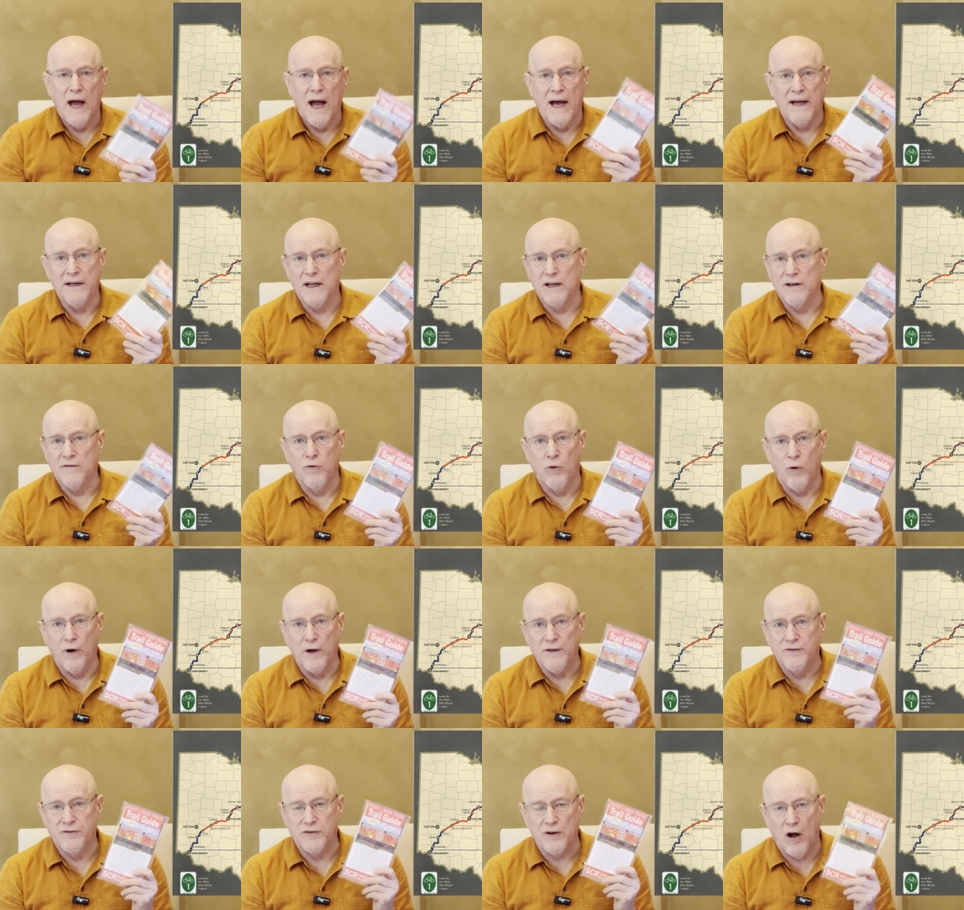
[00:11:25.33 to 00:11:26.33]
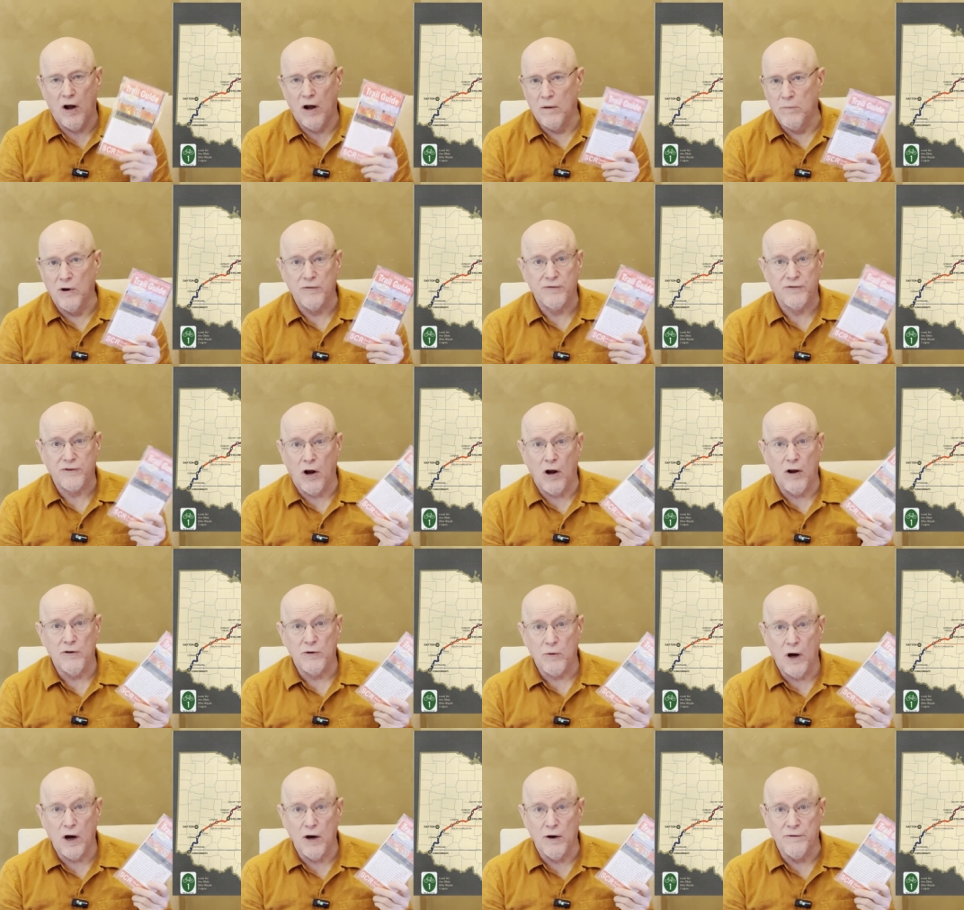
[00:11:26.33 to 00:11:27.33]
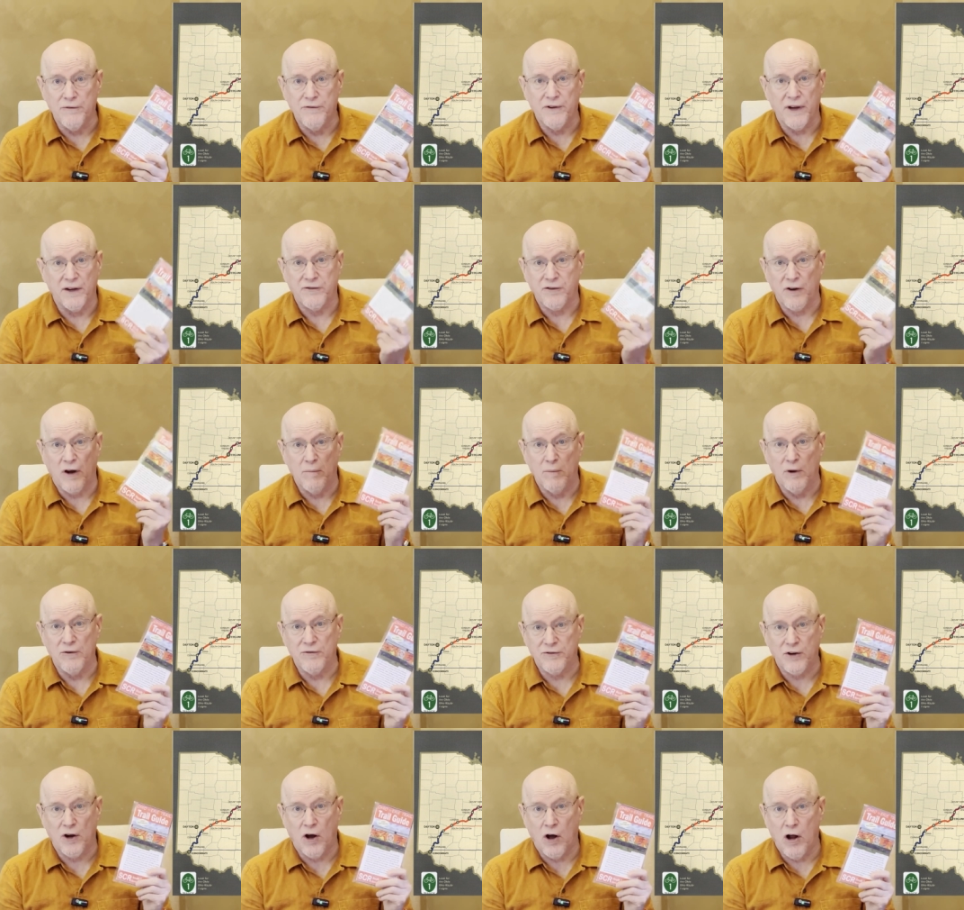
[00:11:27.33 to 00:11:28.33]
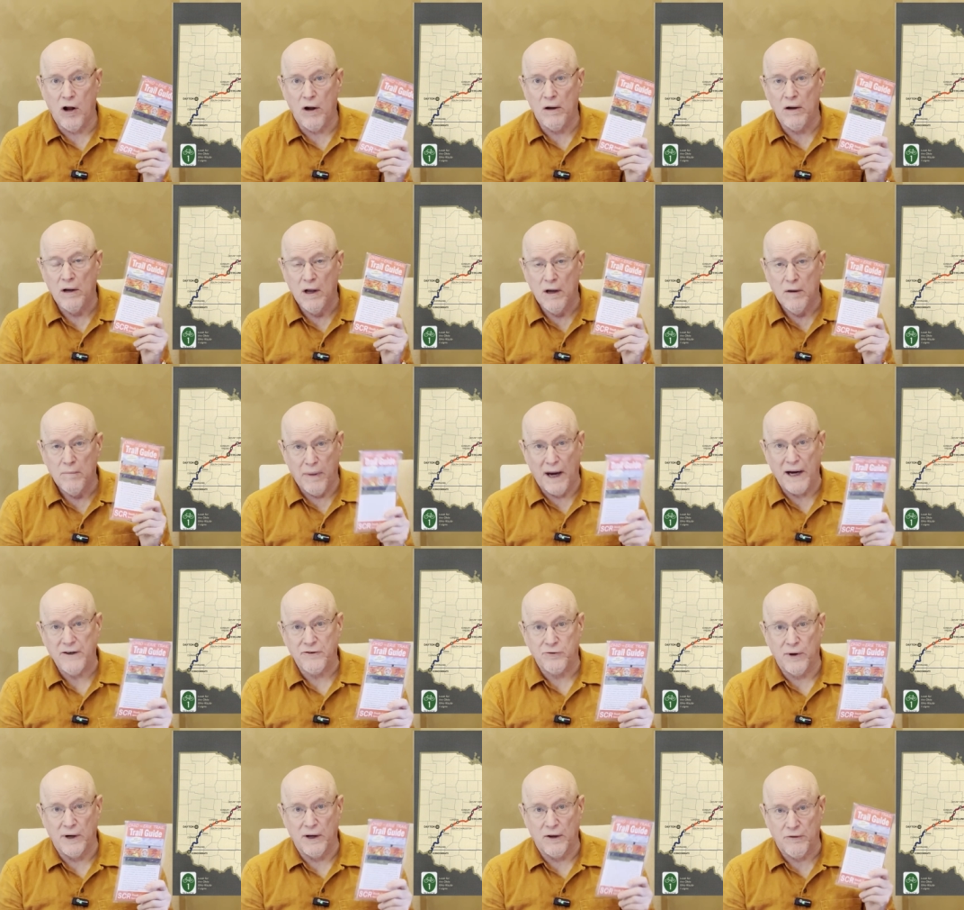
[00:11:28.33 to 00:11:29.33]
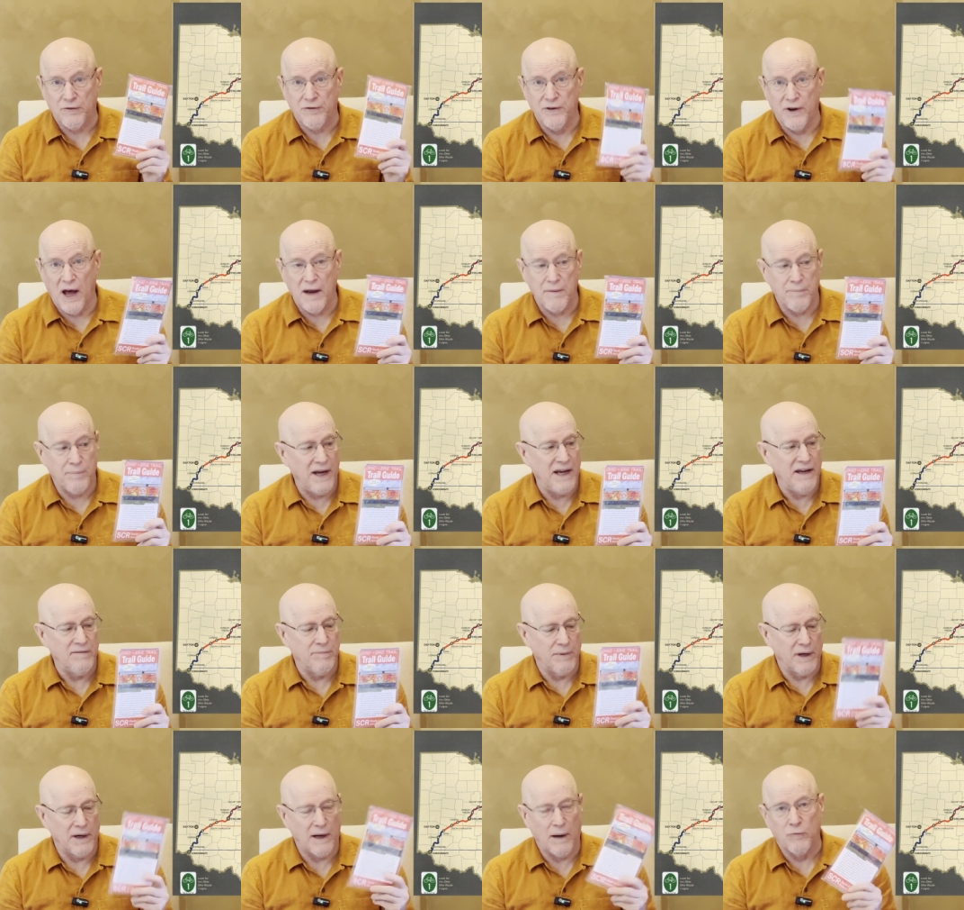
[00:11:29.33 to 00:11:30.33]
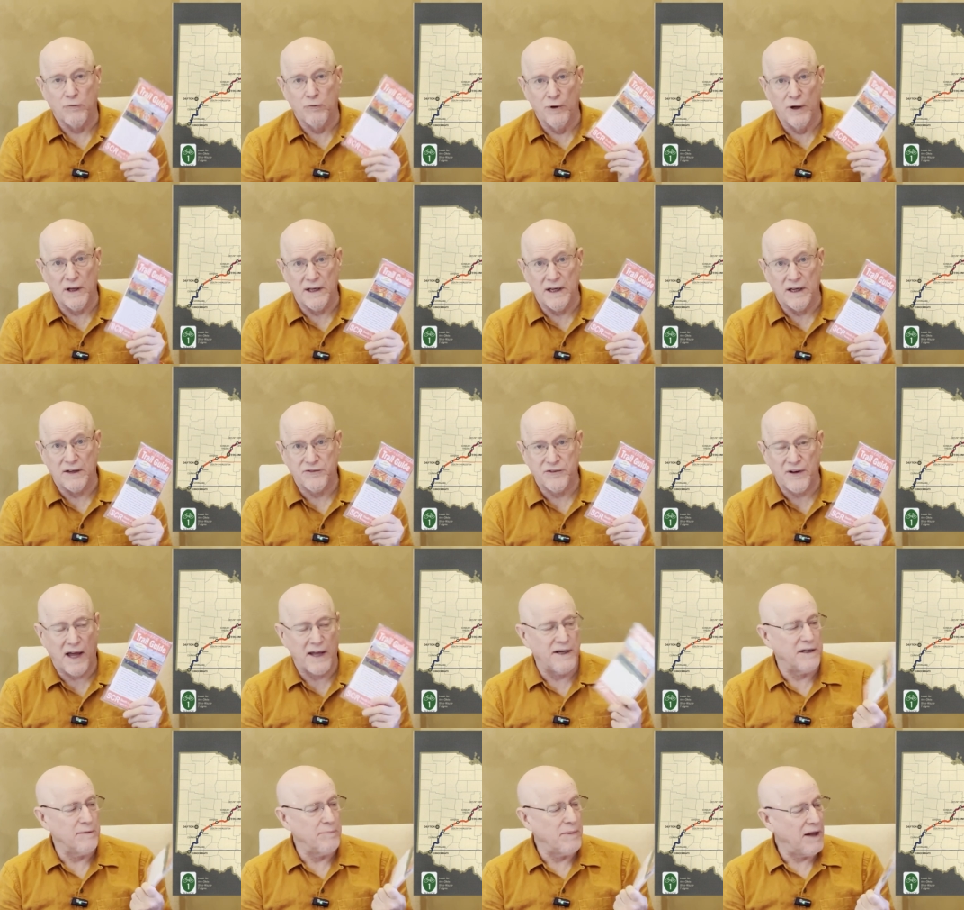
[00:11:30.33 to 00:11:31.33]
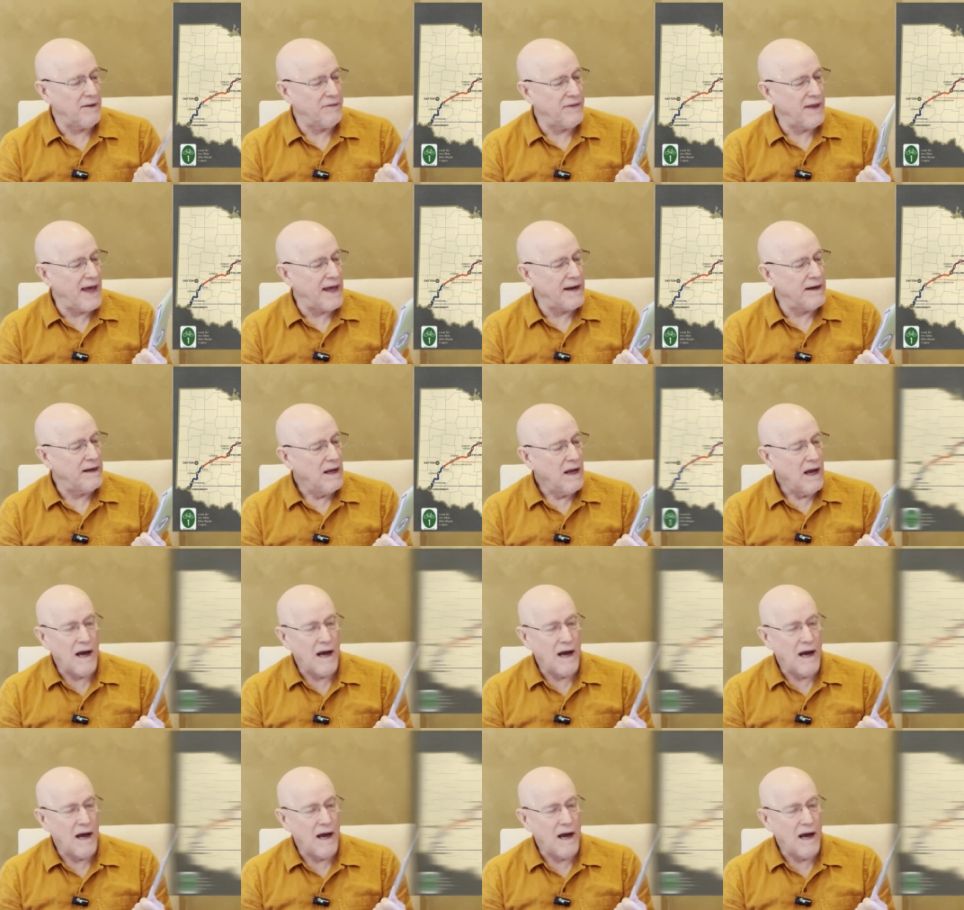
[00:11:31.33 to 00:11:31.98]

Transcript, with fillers: and it avoids almost all the roads. It's almost all bike trails, not pavement. I'm really excited about that.